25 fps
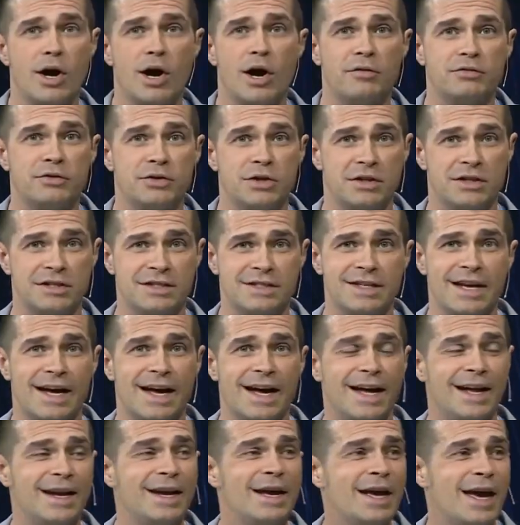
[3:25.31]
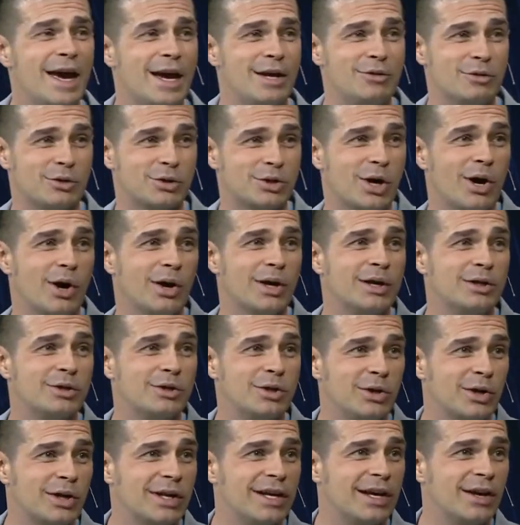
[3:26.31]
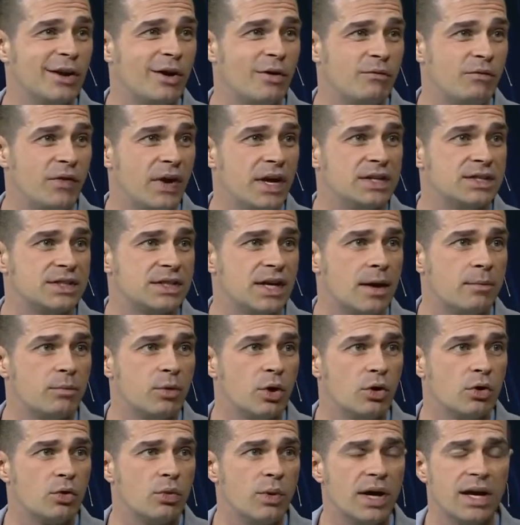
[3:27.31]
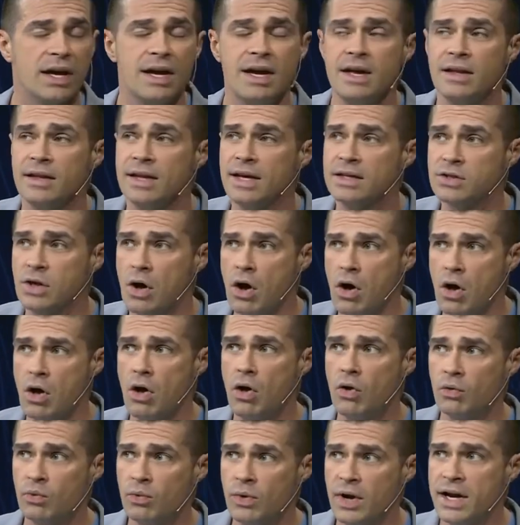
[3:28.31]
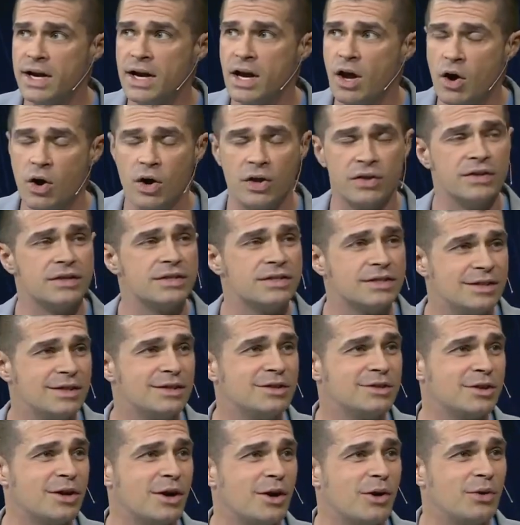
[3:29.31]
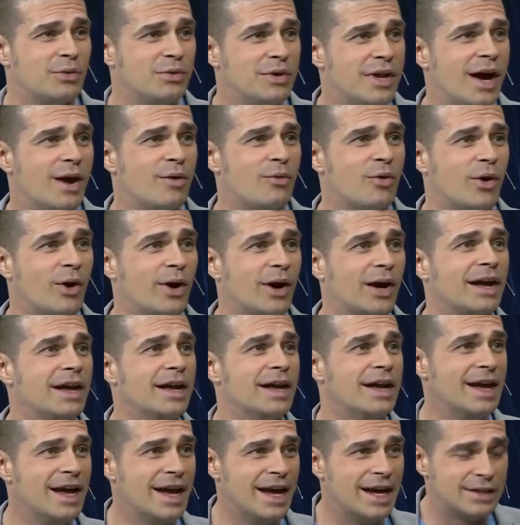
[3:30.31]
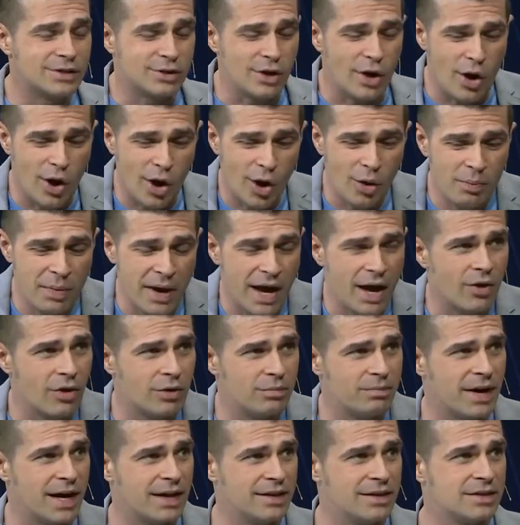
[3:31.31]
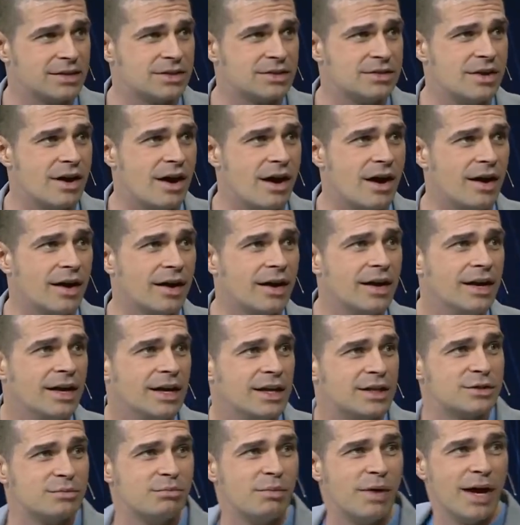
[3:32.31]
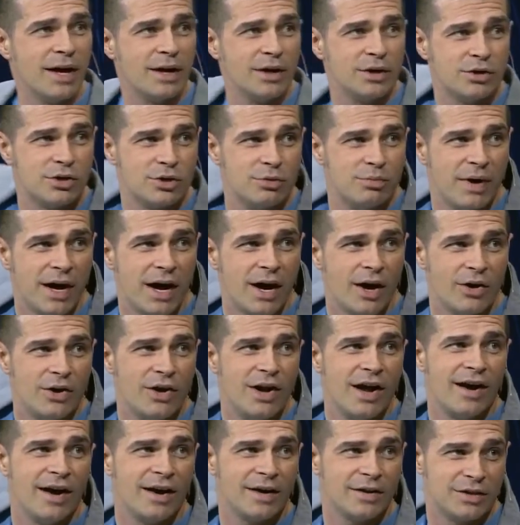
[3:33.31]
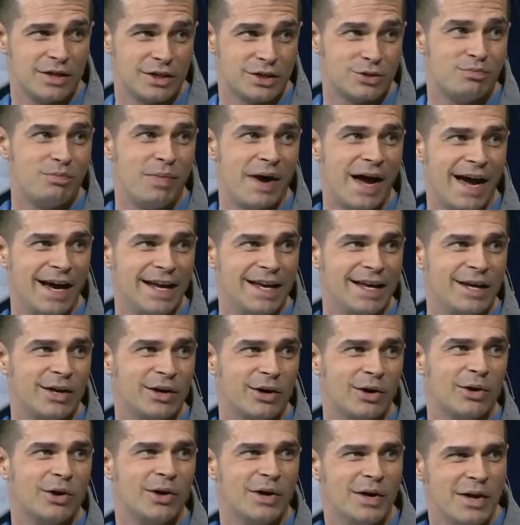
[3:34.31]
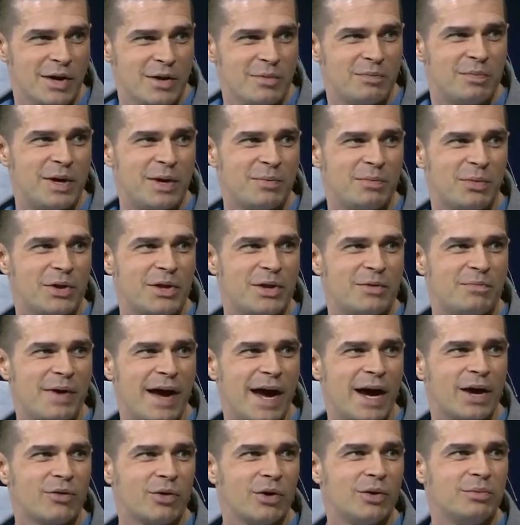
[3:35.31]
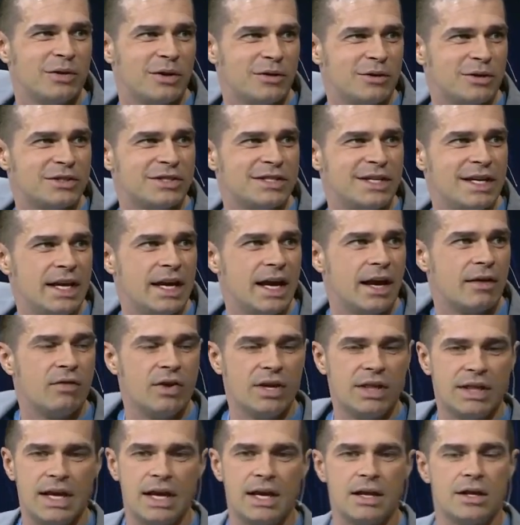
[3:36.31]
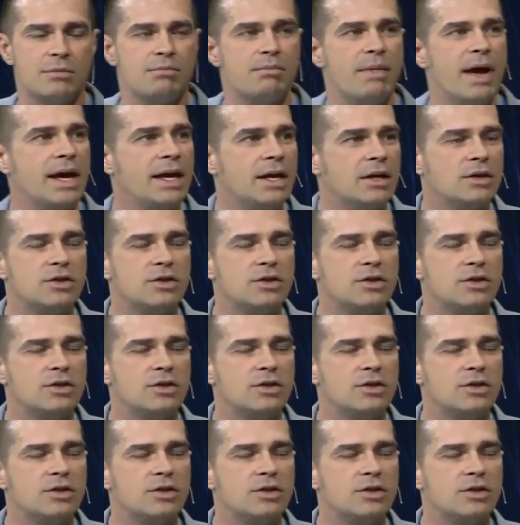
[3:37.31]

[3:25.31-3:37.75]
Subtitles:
off to the side and you're talking to your kid on FaceTime real quick. That's all running on the Cisco network. It's all powered by this NOC. It's monitored by our NOC that's back here, people in the back room that are seeing everything, and they're making